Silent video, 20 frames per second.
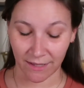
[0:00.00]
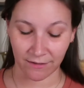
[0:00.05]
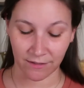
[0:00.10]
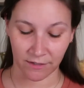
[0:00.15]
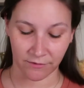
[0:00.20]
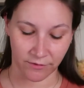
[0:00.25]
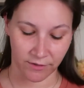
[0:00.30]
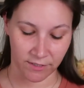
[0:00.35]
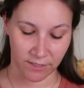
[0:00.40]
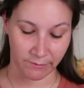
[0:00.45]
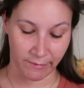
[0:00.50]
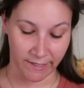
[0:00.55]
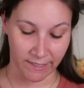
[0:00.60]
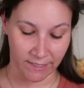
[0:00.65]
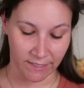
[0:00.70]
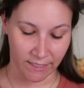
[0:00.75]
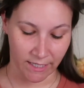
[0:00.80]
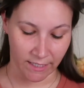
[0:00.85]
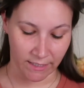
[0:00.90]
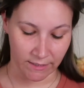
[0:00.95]
difference in my
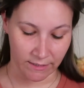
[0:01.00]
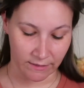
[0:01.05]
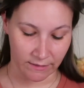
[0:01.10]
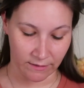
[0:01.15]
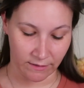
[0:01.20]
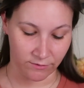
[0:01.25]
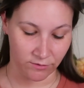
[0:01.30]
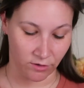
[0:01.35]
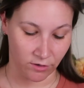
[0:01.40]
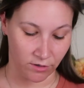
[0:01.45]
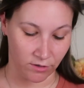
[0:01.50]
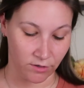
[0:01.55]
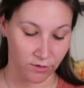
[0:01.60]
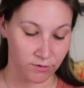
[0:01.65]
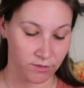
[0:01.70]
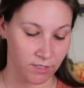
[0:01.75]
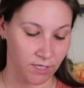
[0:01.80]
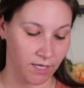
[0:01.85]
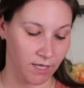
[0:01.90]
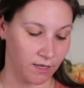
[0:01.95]
skin since I've started
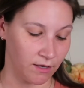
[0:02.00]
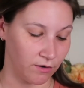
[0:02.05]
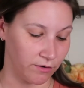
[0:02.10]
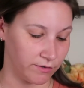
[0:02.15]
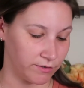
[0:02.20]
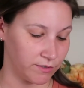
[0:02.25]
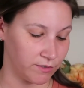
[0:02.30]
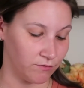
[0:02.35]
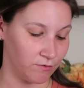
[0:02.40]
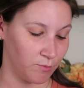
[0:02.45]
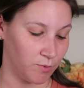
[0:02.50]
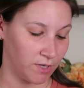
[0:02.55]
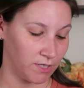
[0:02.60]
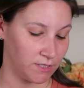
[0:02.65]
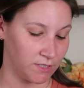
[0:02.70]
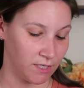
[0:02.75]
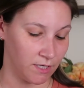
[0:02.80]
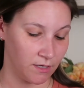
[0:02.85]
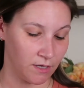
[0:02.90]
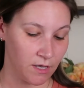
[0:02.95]
using it, and also the
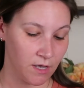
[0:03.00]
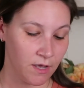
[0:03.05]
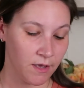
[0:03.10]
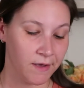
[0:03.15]
Pixi.